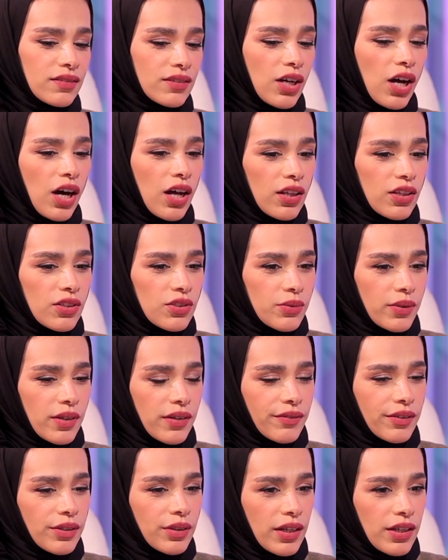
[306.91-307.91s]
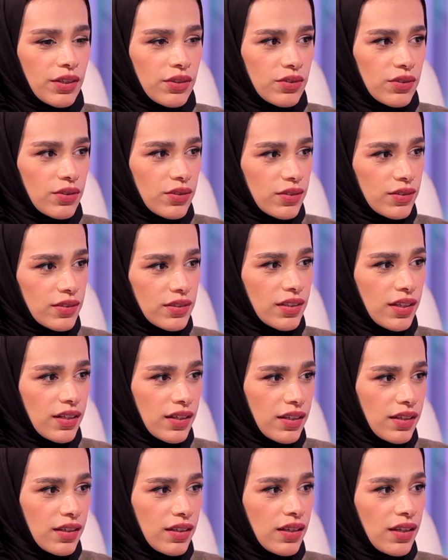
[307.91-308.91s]
college, whatever, I used to
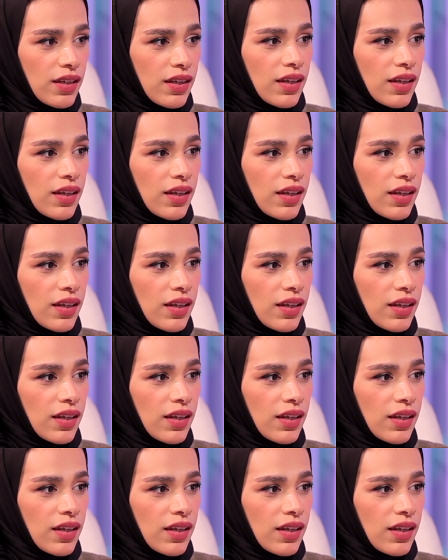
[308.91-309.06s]
study